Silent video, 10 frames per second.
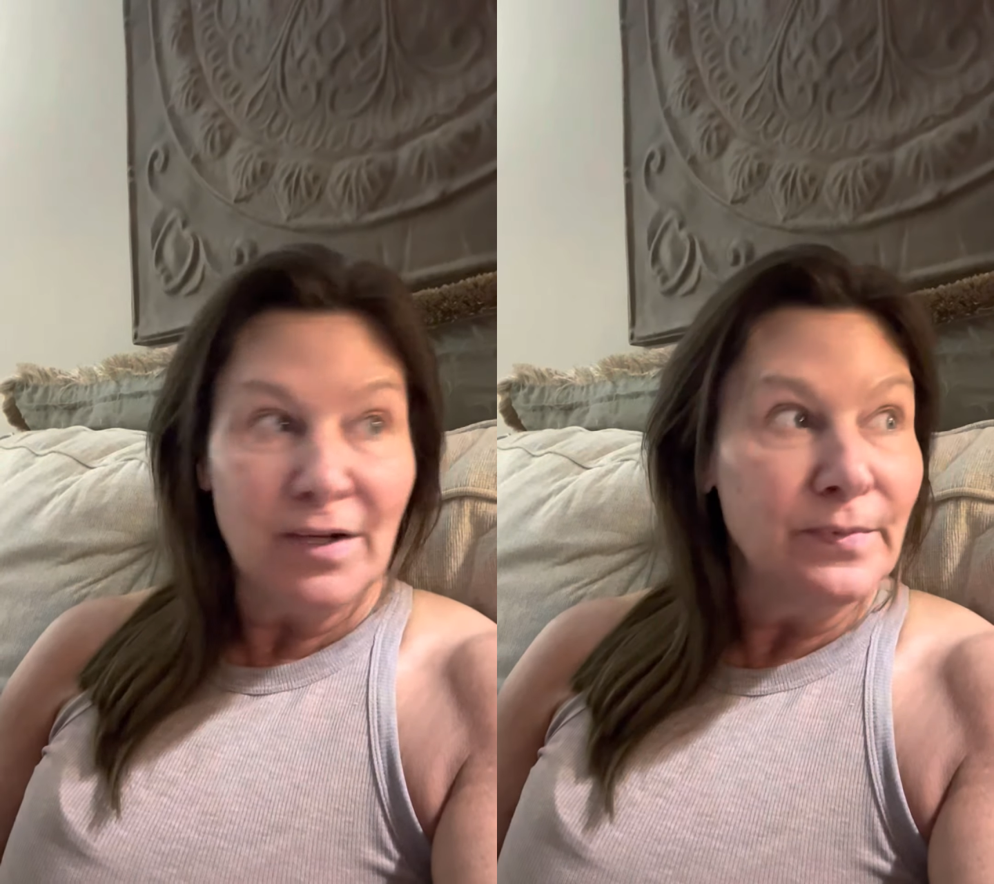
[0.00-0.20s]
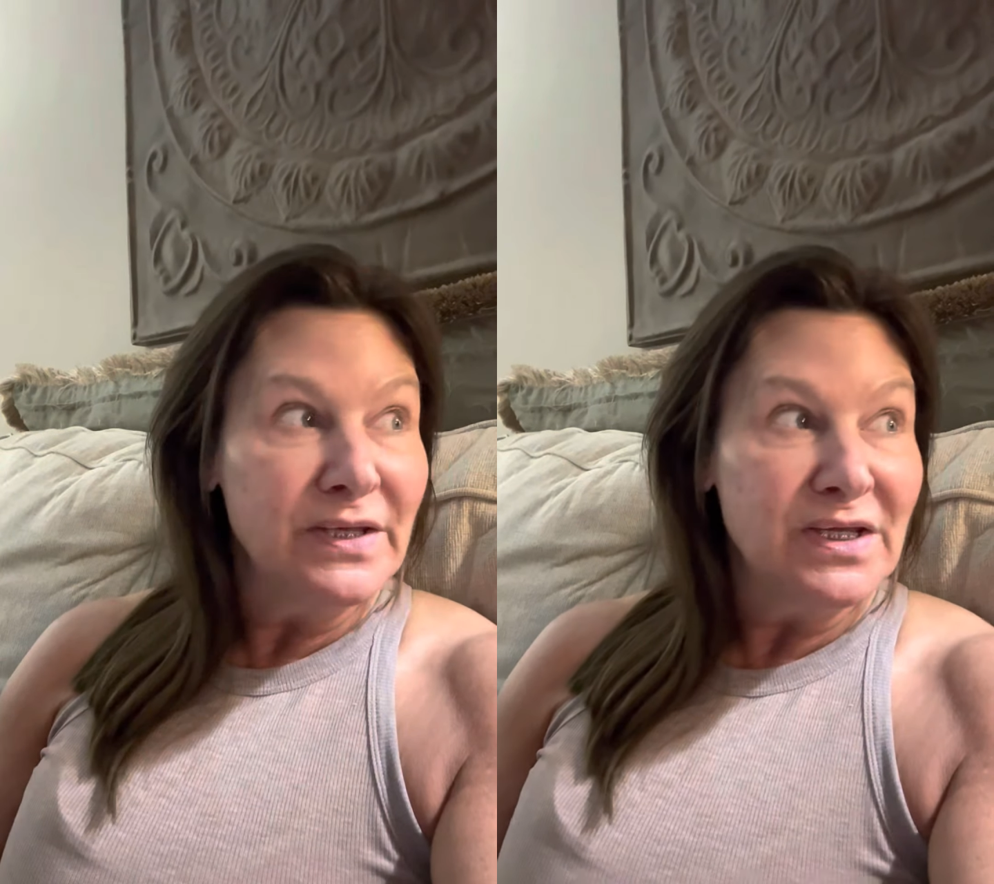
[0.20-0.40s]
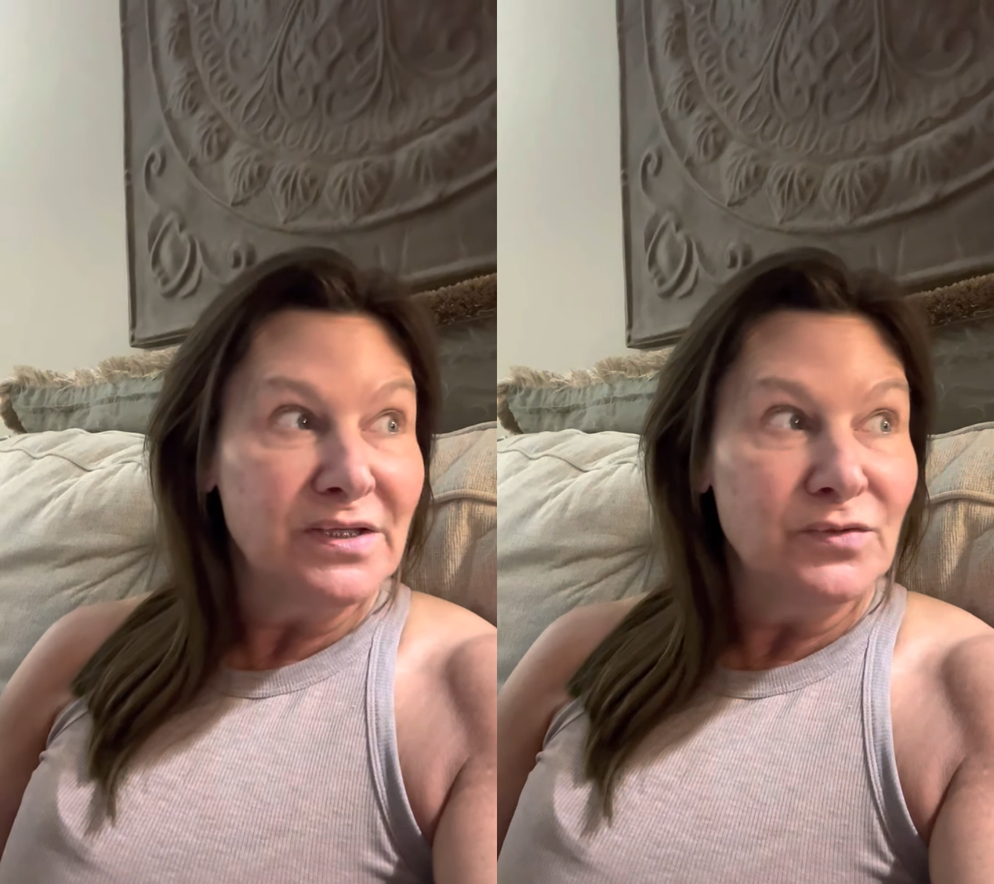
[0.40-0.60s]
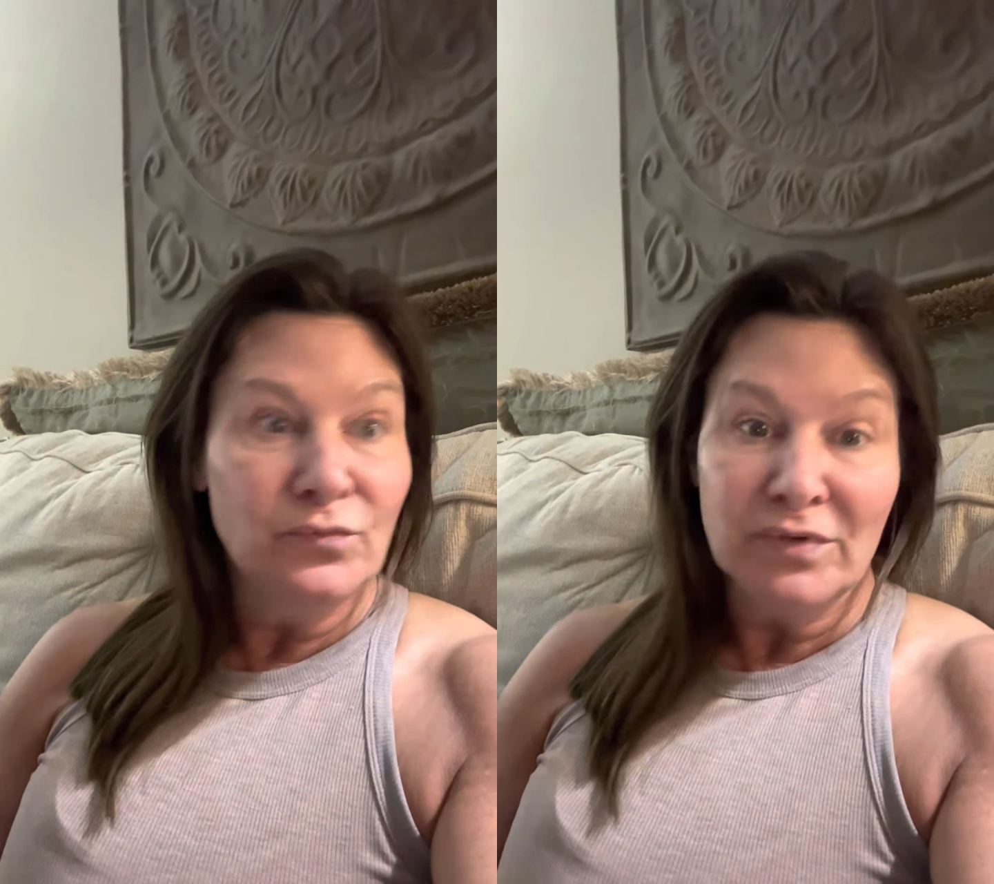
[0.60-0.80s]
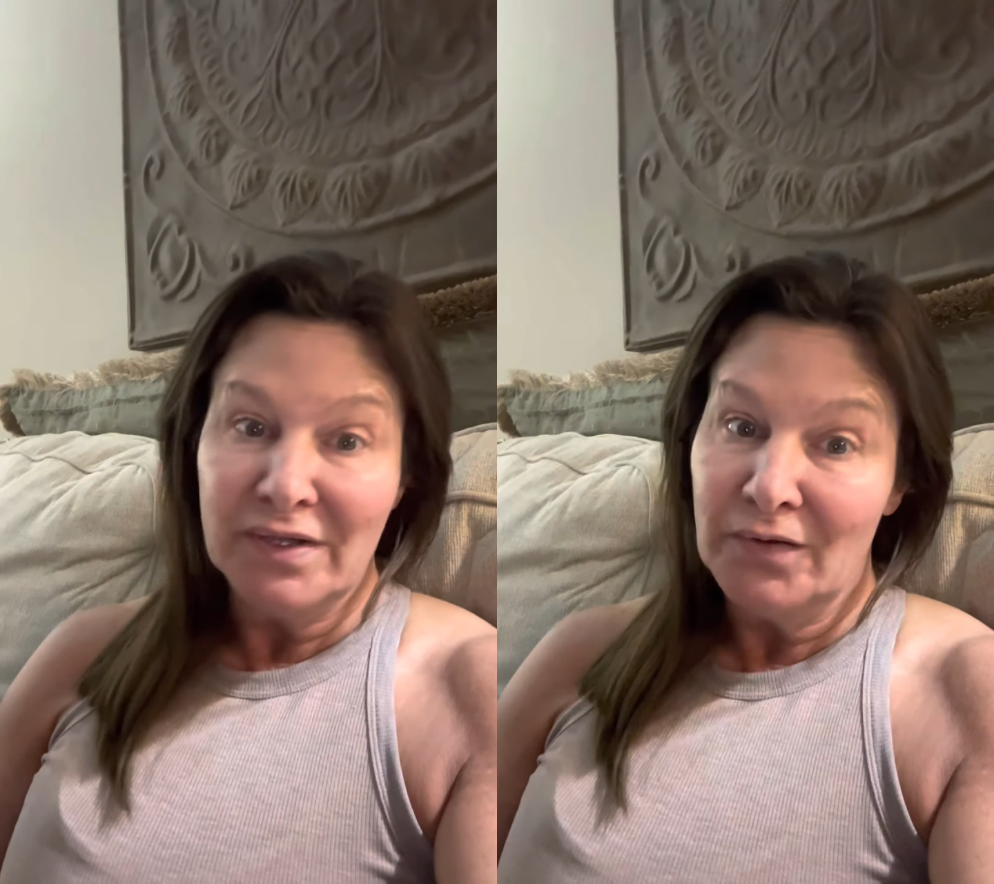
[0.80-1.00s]
but can you
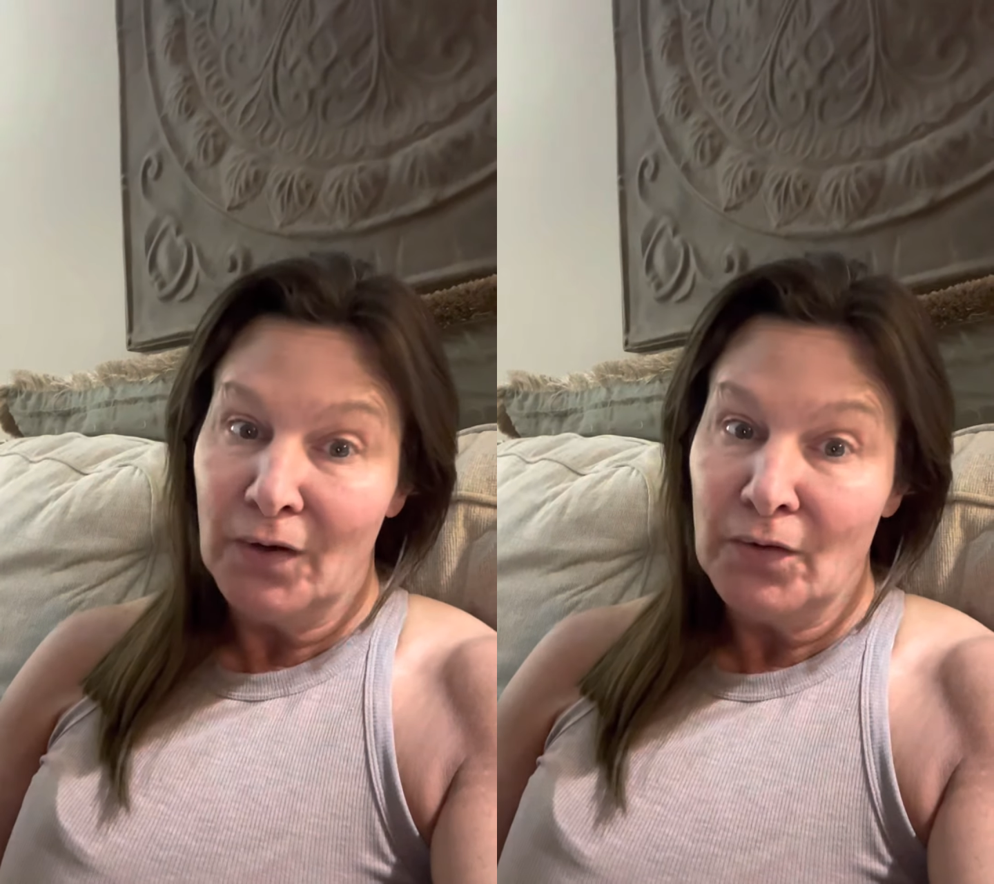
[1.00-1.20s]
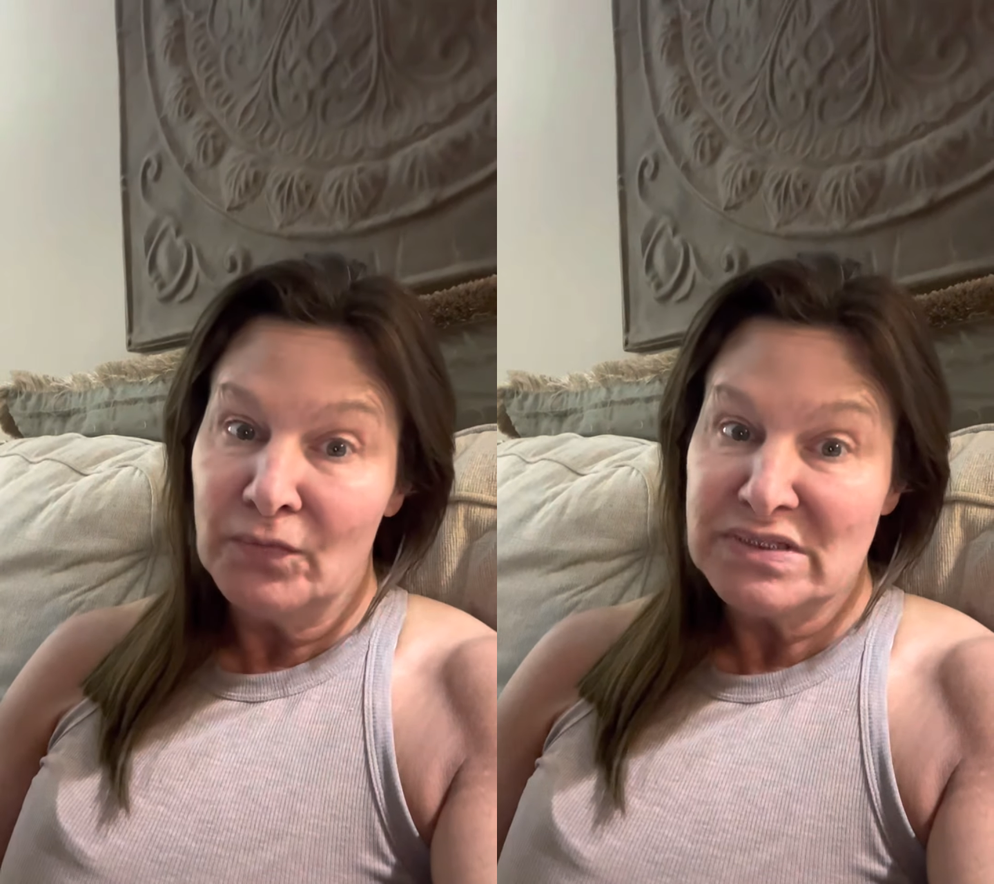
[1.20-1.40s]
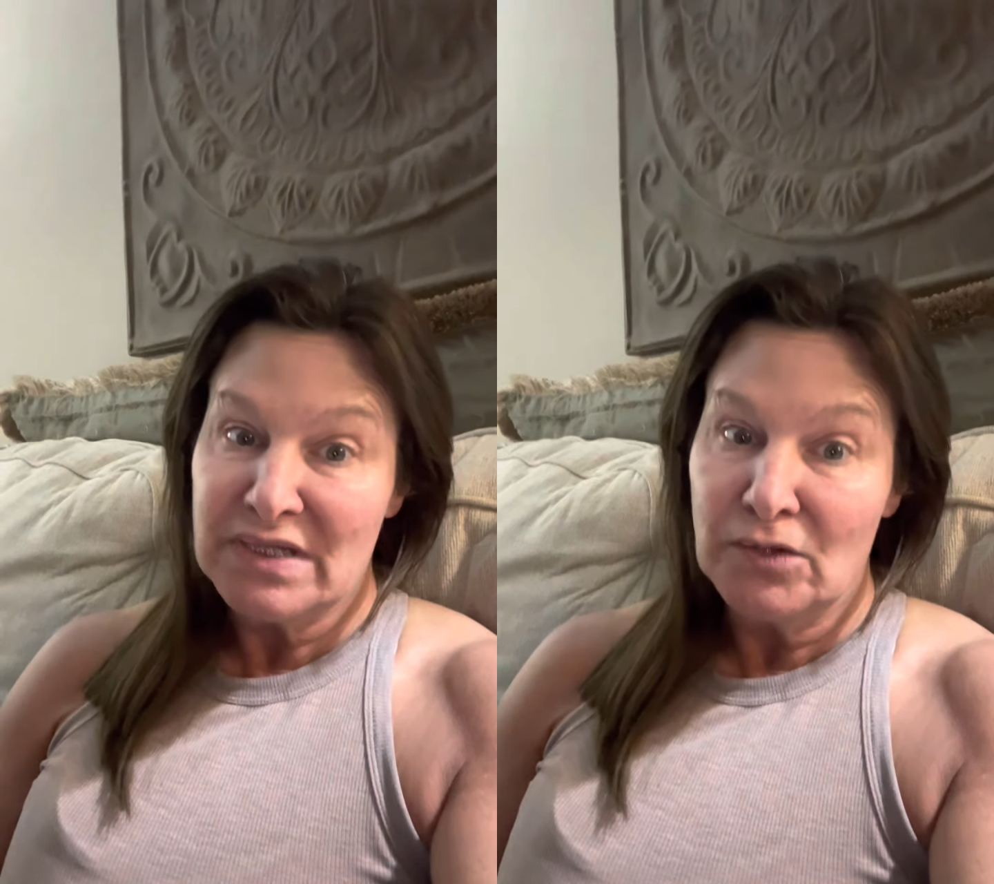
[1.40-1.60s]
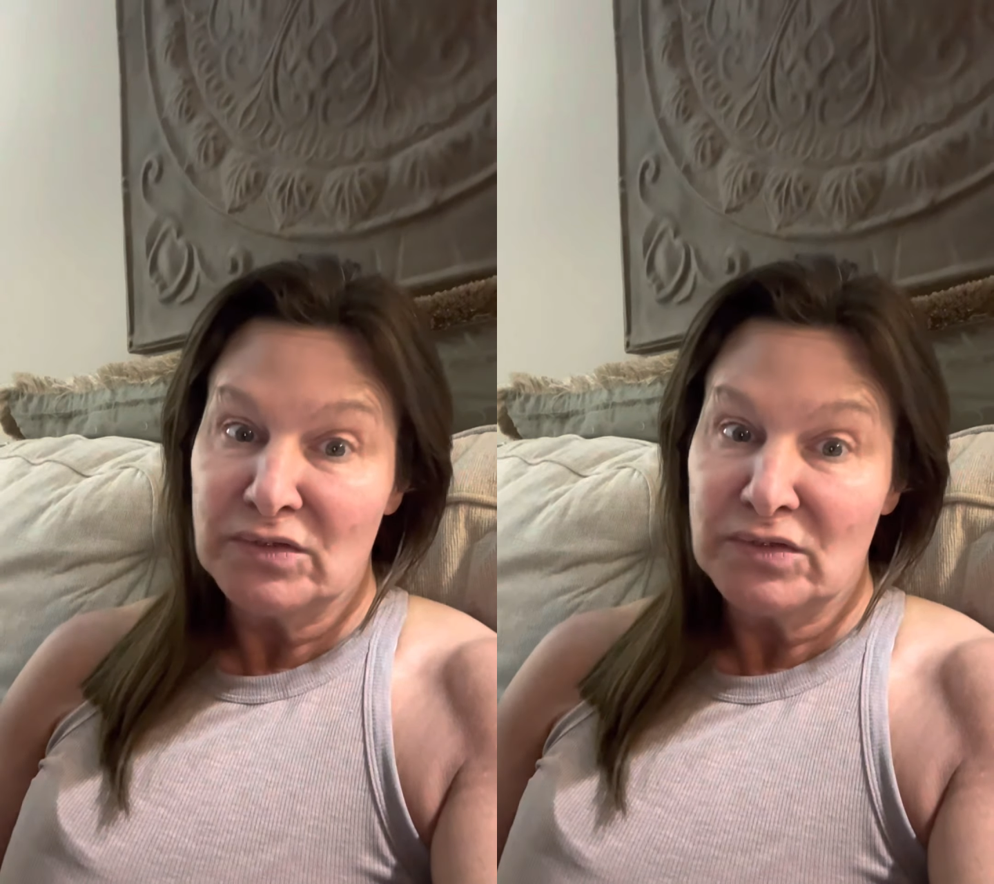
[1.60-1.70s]
really grow a soul,